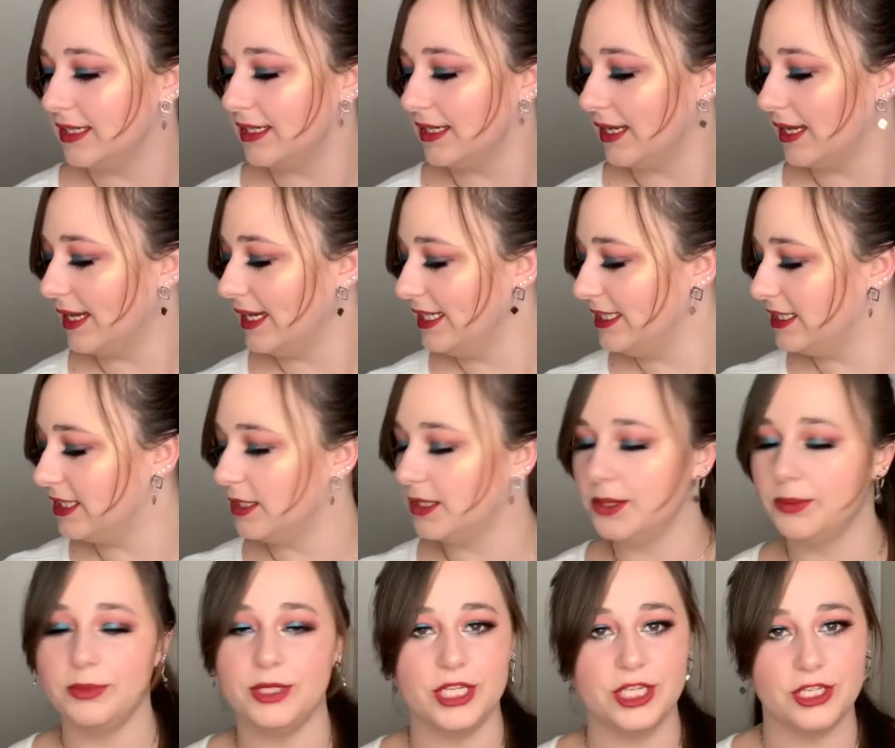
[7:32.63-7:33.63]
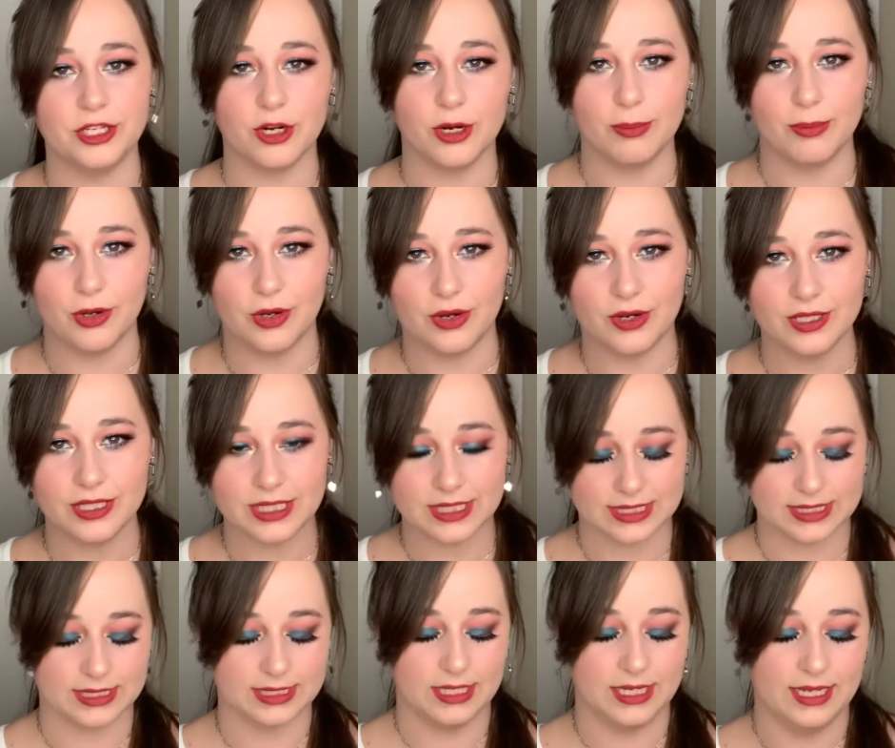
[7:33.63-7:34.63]
item in our
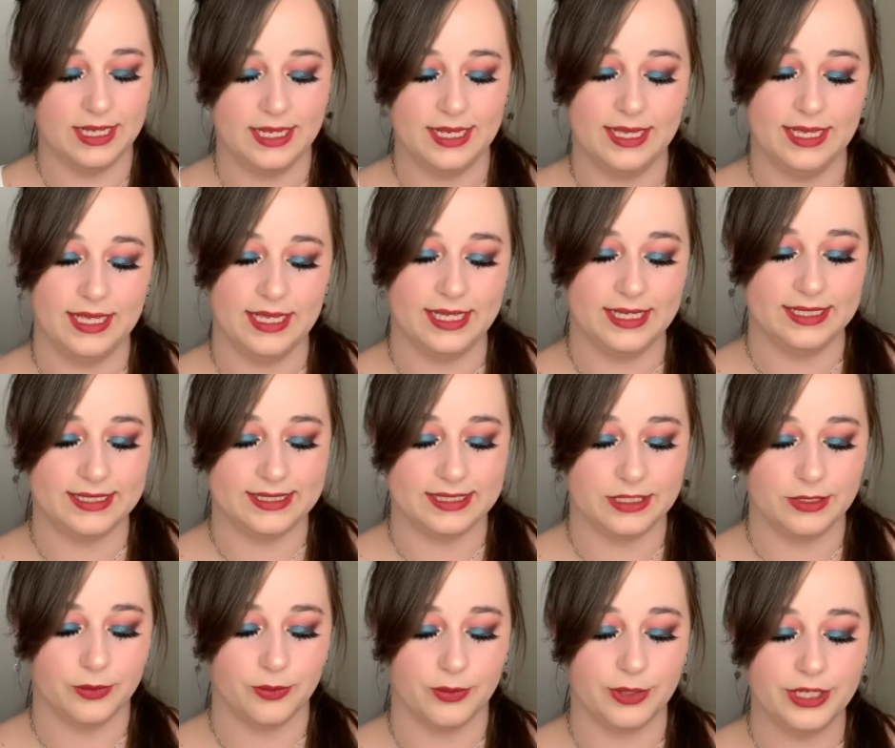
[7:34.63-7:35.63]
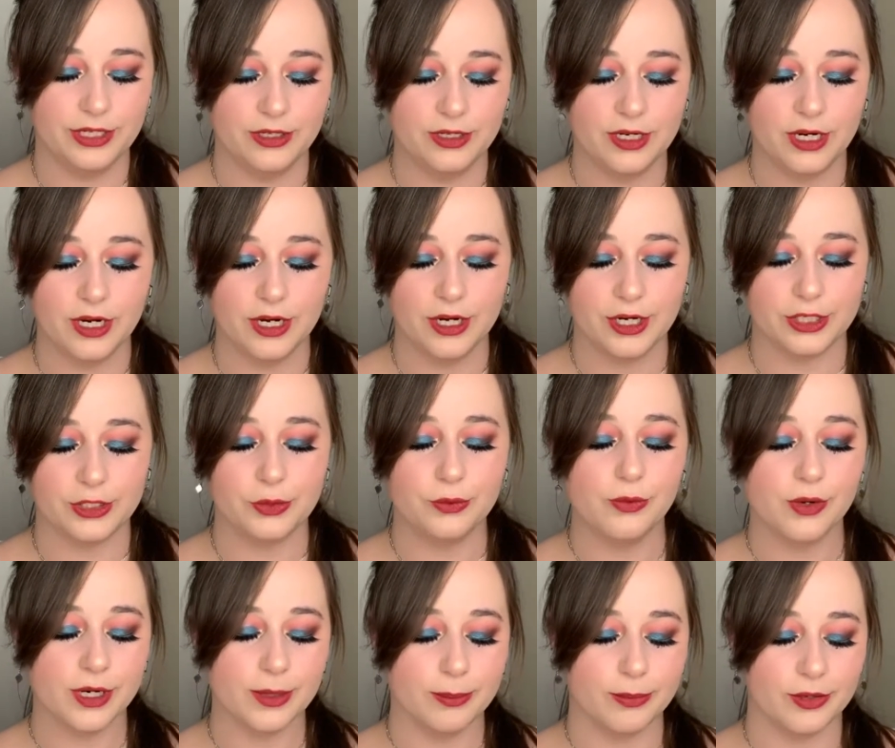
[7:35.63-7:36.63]
box is the Real Her You
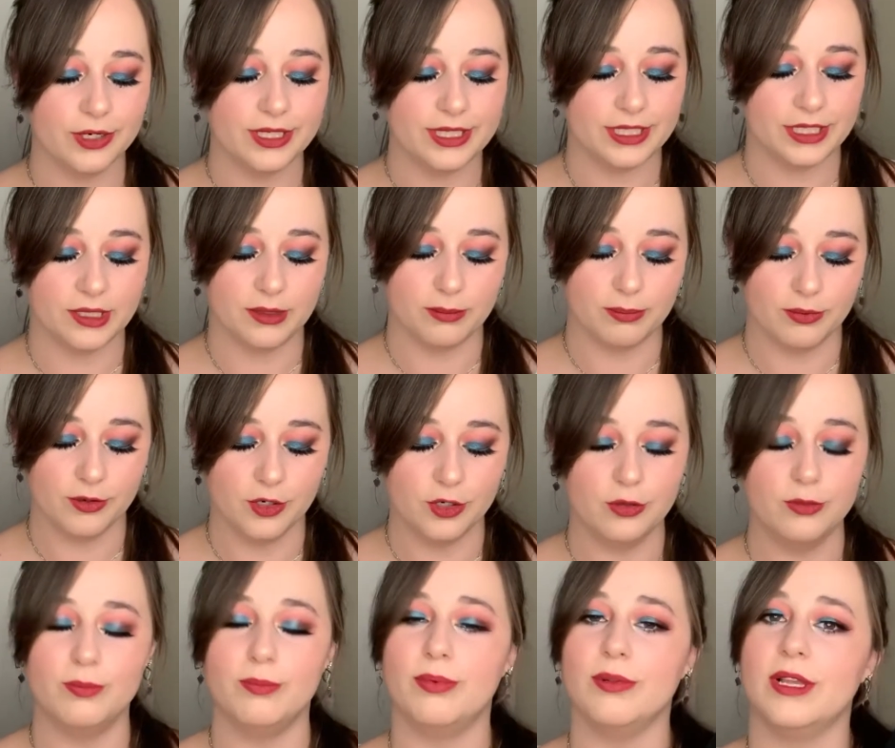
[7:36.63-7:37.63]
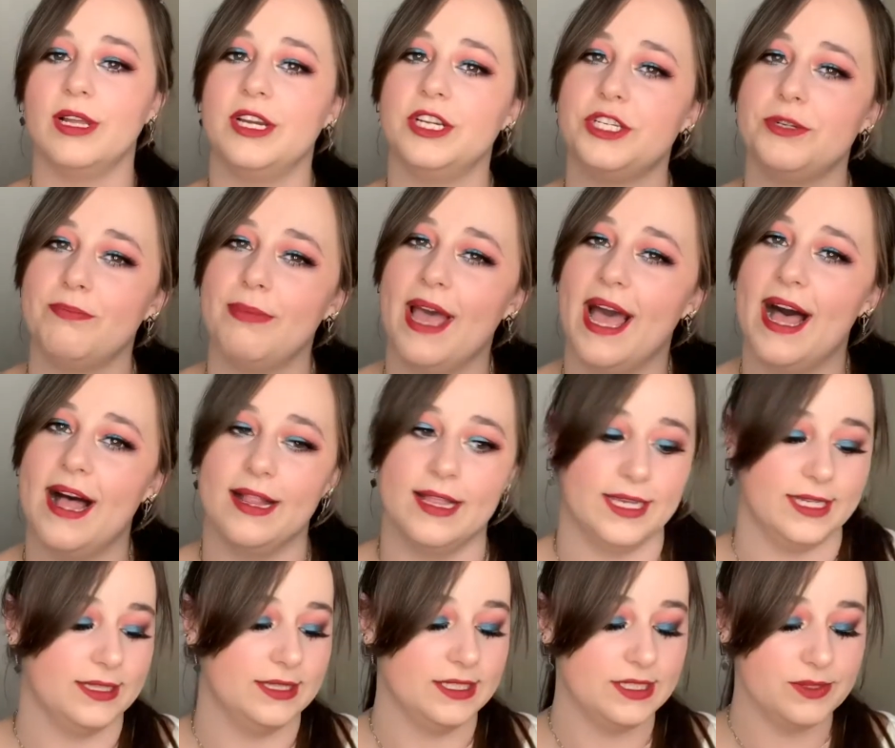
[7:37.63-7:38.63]
Are Brilliant Pro Blush
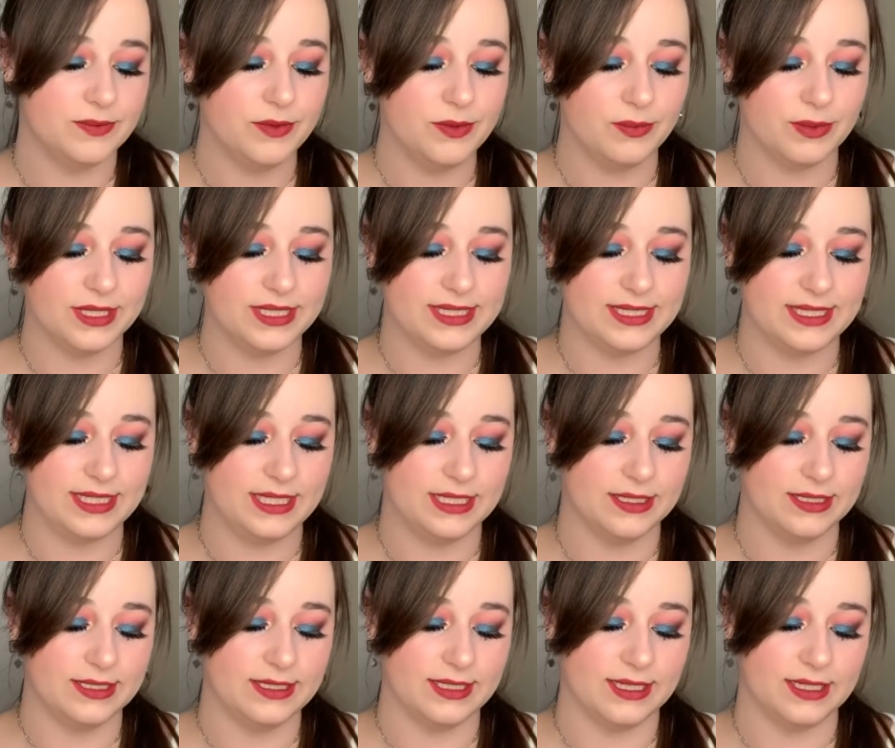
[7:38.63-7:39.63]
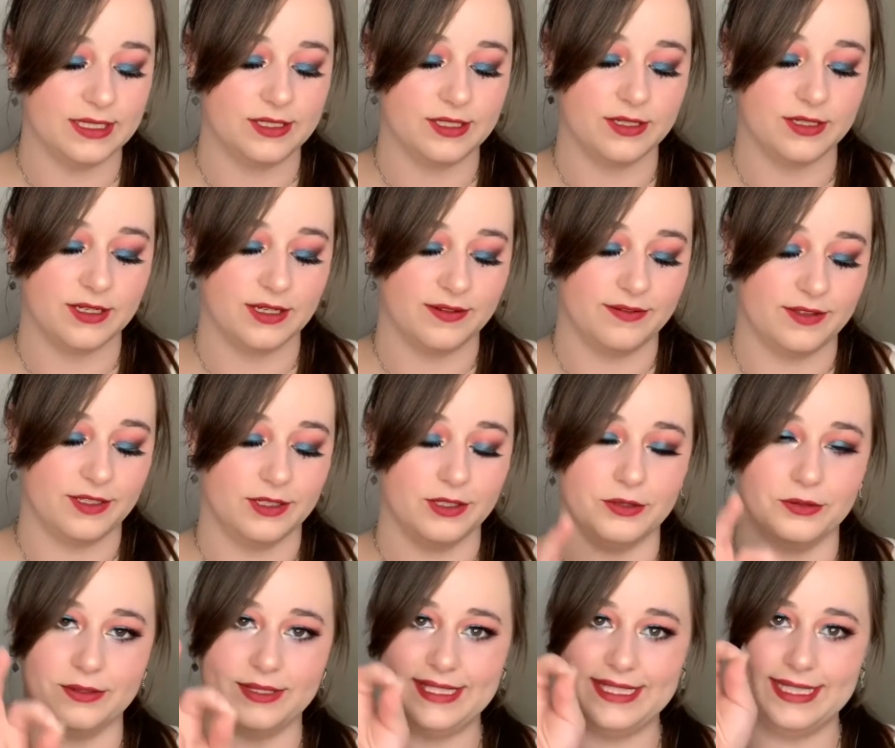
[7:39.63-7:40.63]
Palette. This one was sealed. I took off the
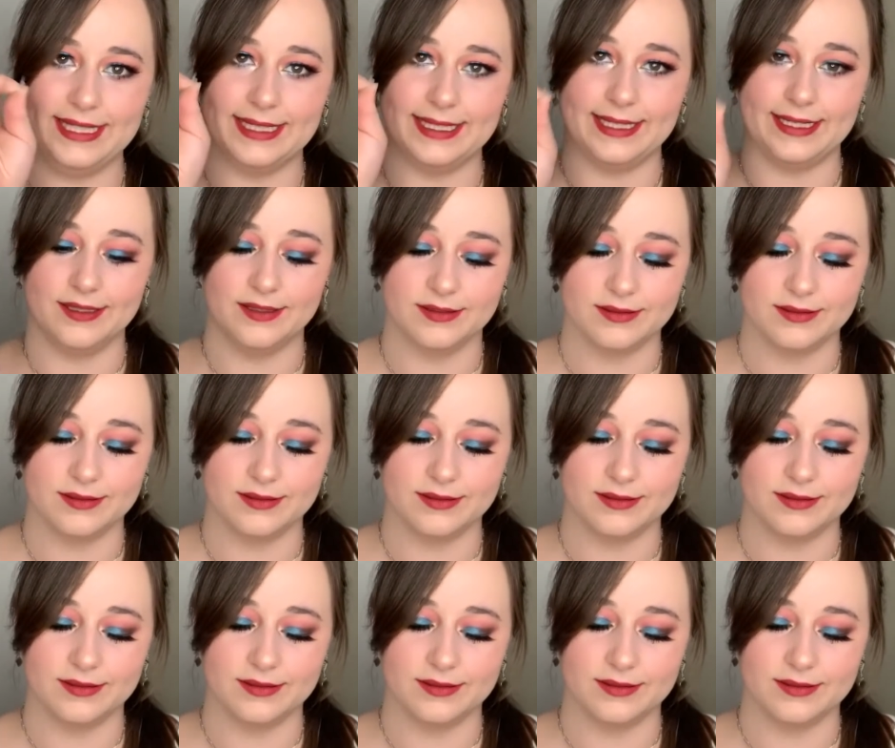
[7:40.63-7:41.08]
little sealy